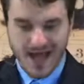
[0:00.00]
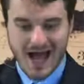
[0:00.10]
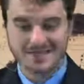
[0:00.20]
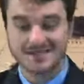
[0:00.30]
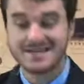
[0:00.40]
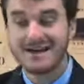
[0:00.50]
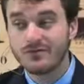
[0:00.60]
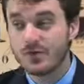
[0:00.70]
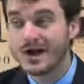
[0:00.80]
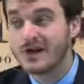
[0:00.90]
has
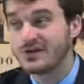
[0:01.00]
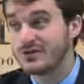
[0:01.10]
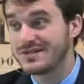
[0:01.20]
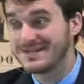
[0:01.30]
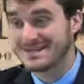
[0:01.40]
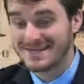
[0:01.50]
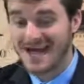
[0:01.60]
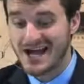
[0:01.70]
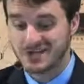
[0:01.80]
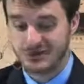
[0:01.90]
several characteristics
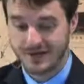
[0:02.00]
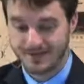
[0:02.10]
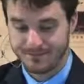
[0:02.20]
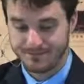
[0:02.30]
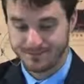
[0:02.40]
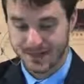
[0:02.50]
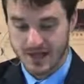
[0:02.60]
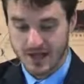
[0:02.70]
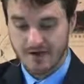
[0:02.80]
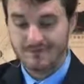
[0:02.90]
attached to it.
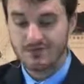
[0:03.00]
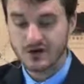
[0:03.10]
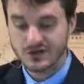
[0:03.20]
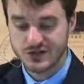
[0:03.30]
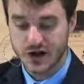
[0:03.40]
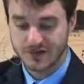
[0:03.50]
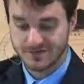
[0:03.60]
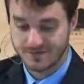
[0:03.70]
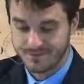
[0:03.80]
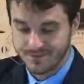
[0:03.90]
First off,
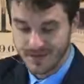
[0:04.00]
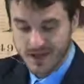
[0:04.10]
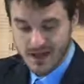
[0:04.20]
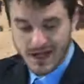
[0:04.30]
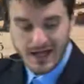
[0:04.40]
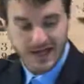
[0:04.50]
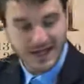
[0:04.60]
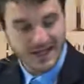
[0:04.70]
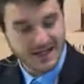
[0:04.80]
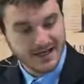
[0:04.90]

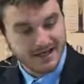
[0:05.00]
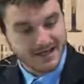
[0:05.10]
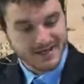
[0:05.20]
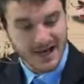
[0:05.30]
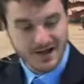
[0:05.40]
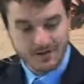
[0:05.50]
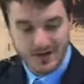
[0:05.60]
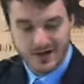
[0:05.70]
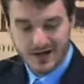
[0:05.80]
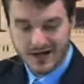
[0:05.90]
in the time
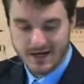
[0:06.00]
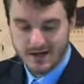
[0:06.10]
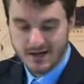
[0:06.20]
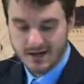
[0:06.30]
period